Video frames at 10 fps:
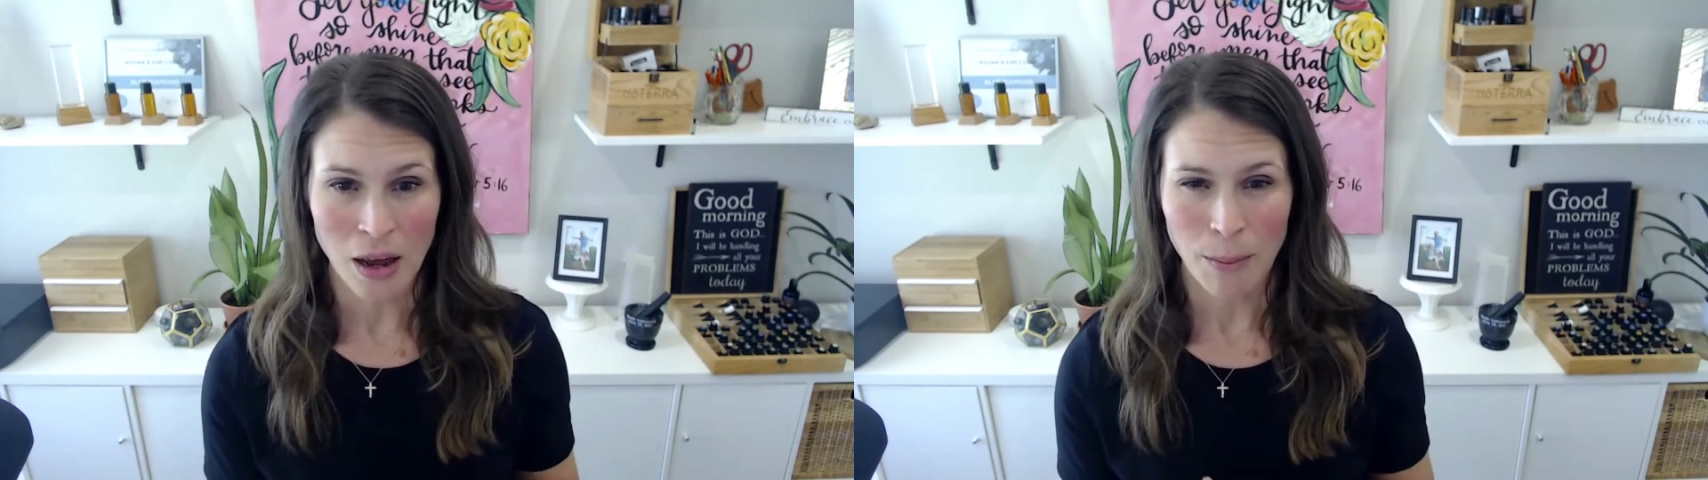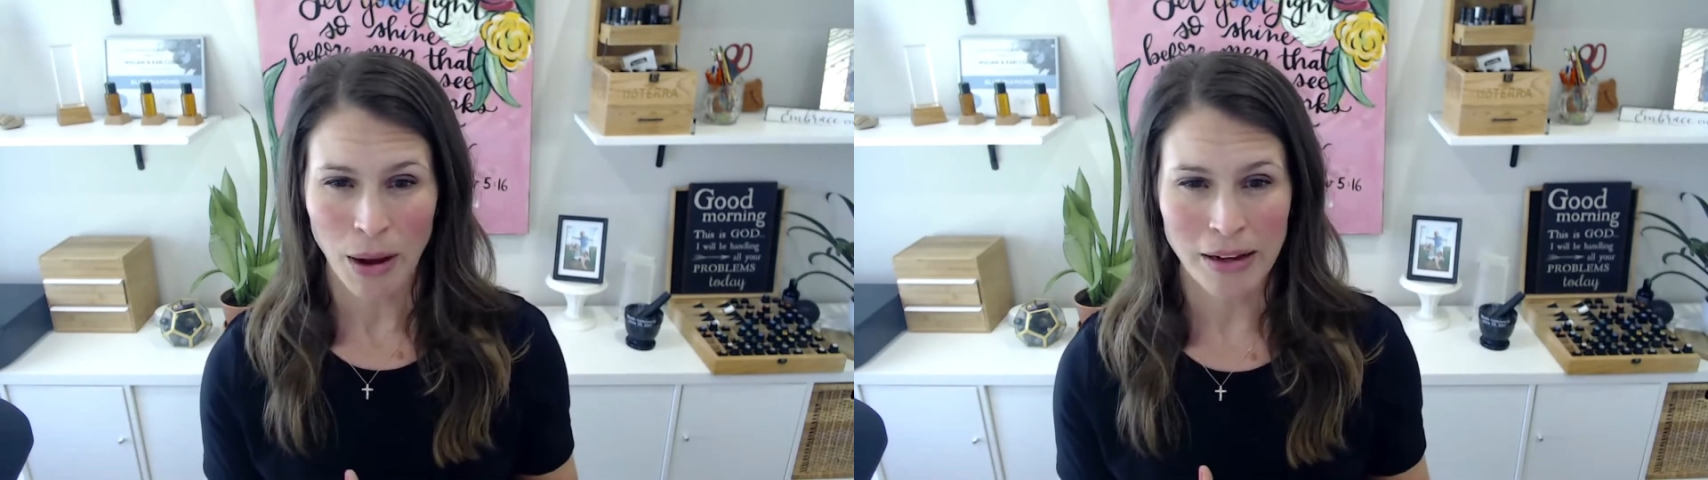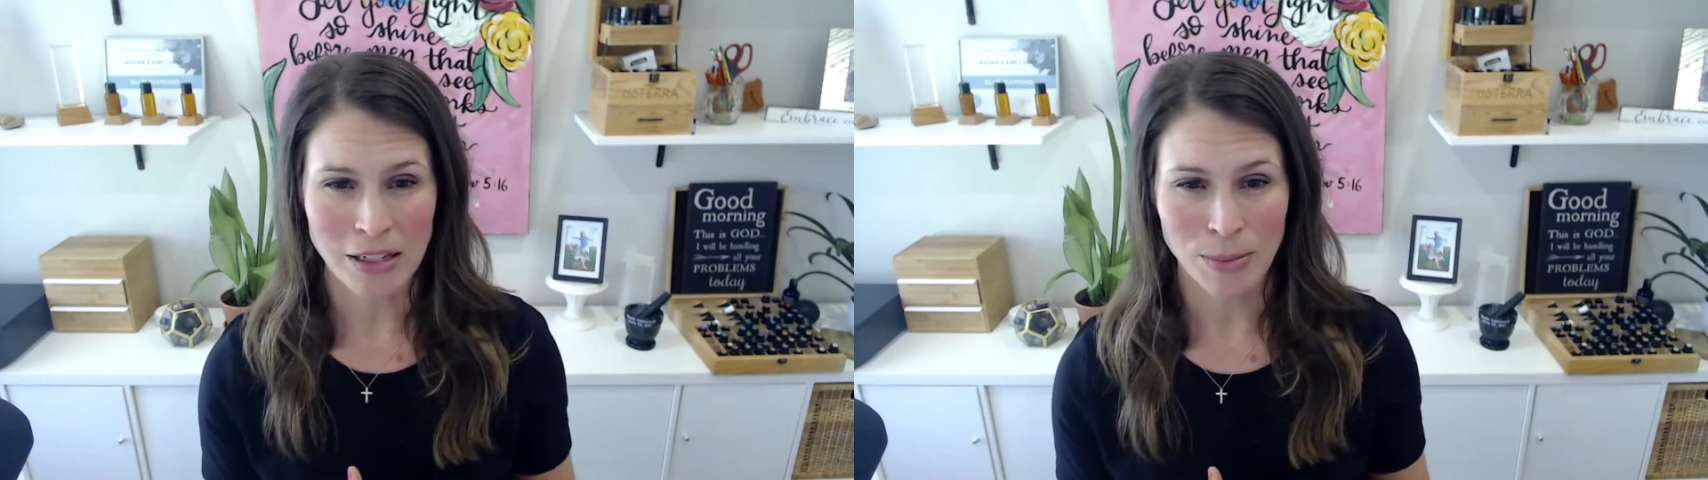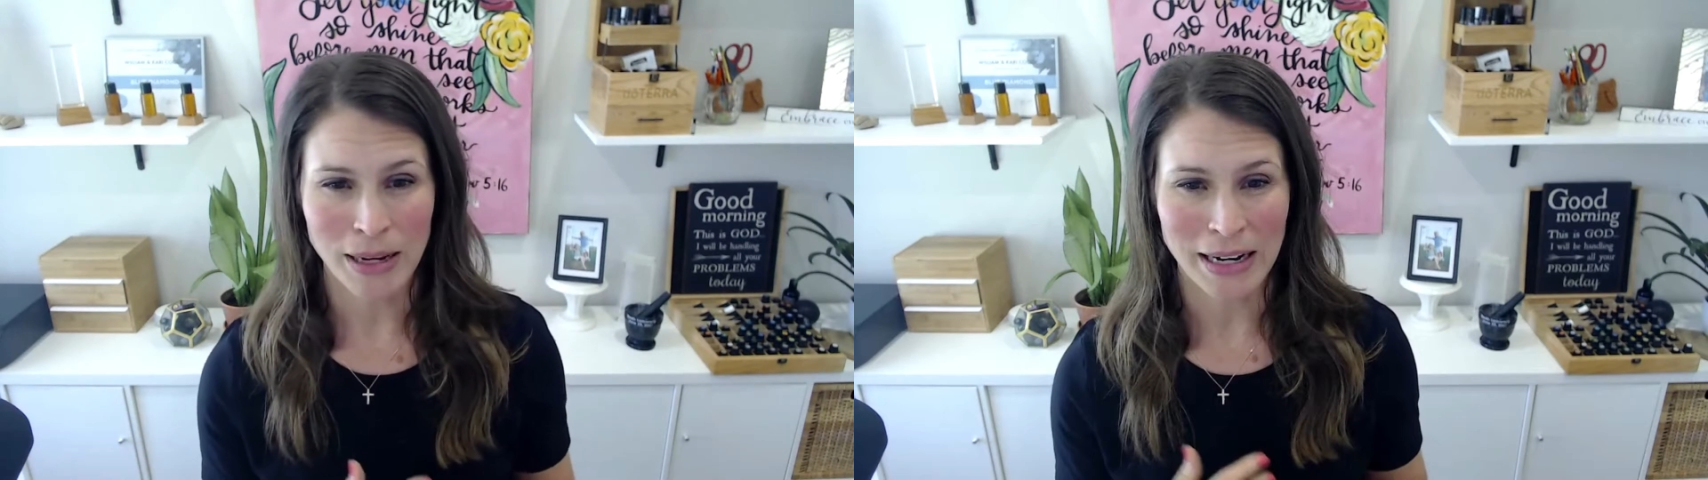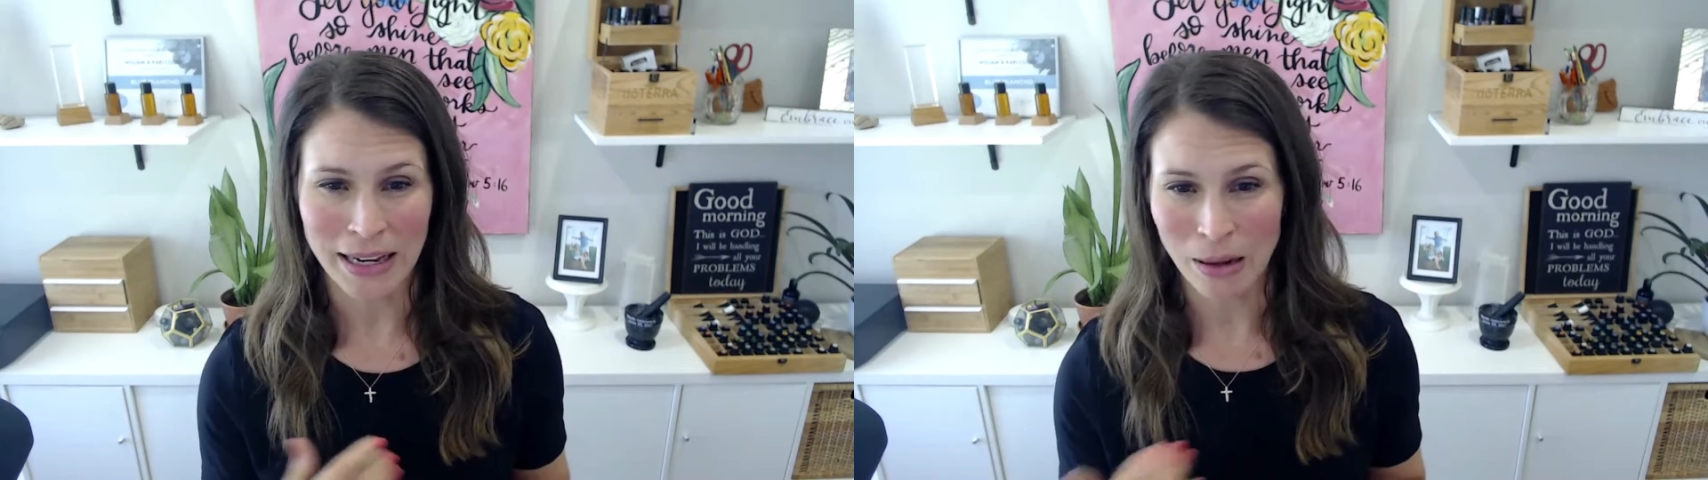possibly
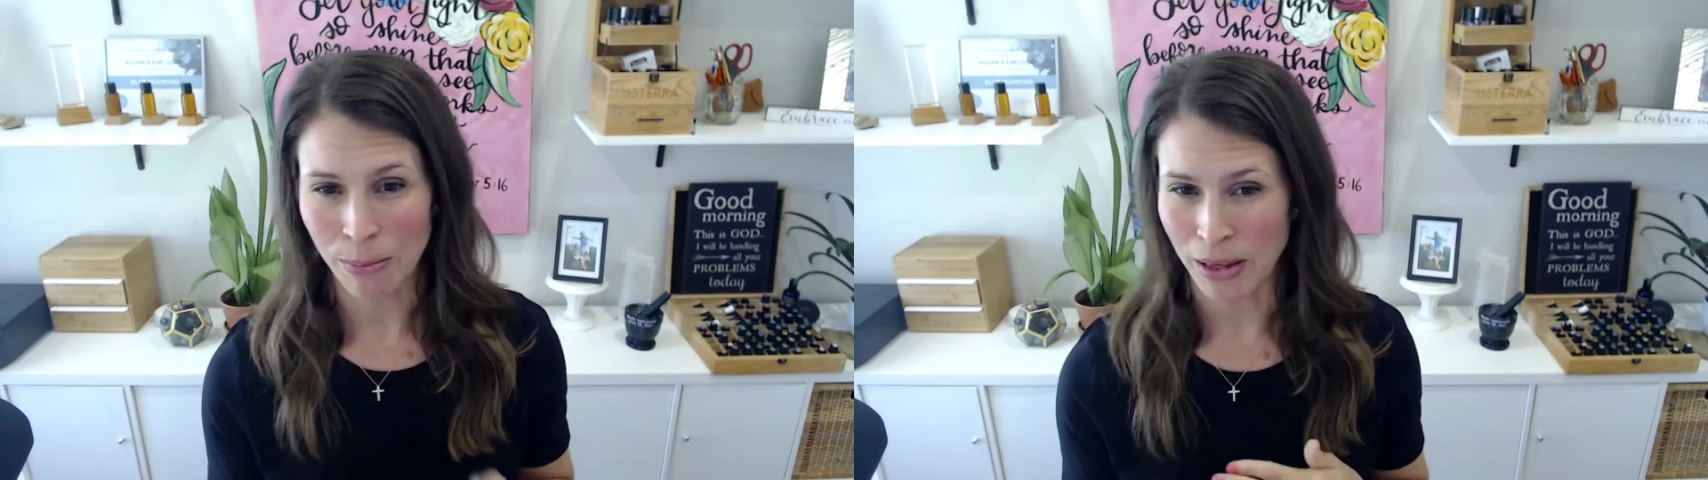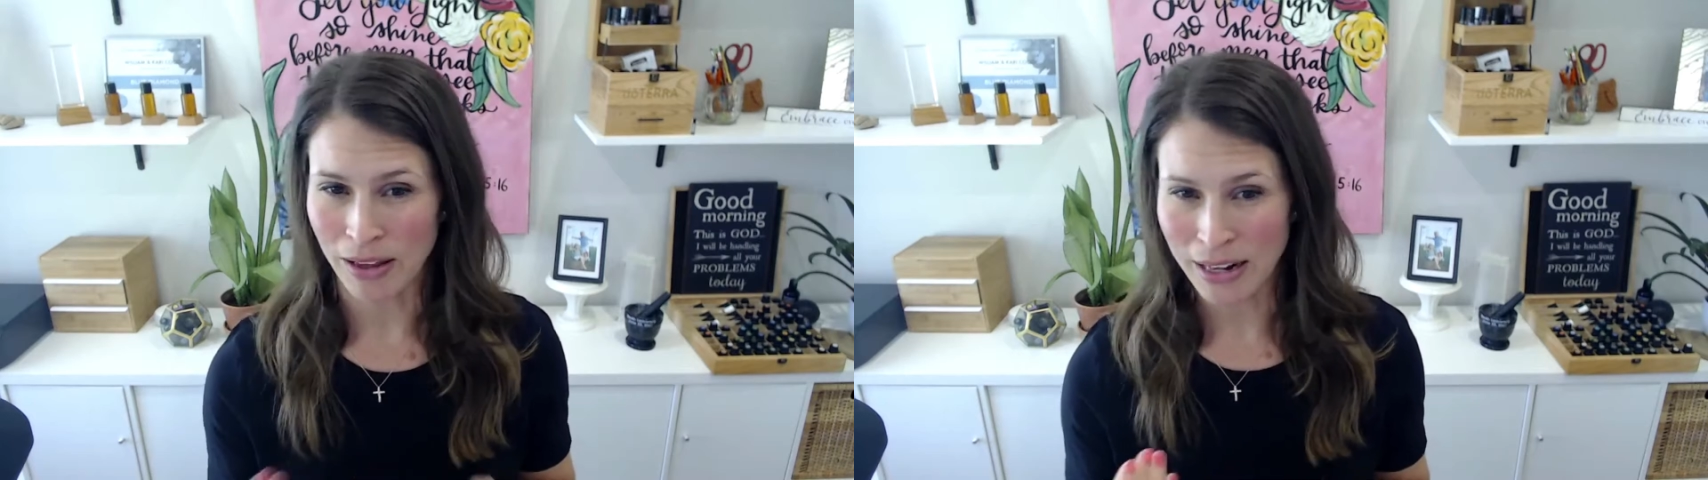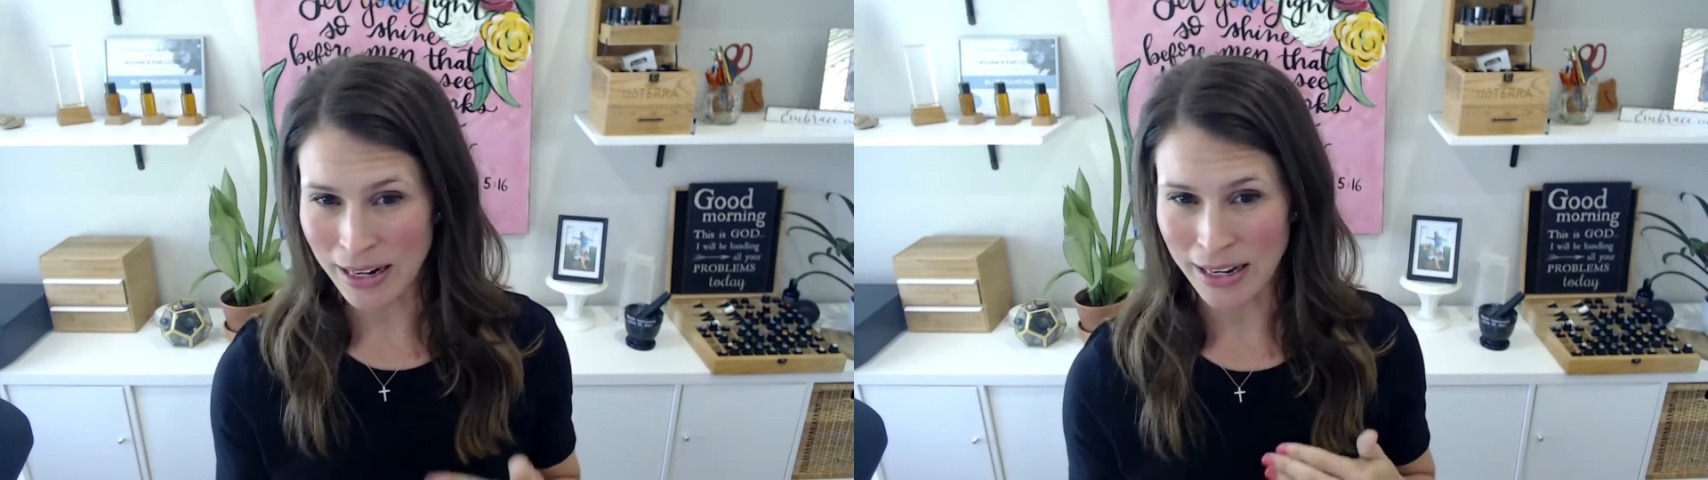an inability to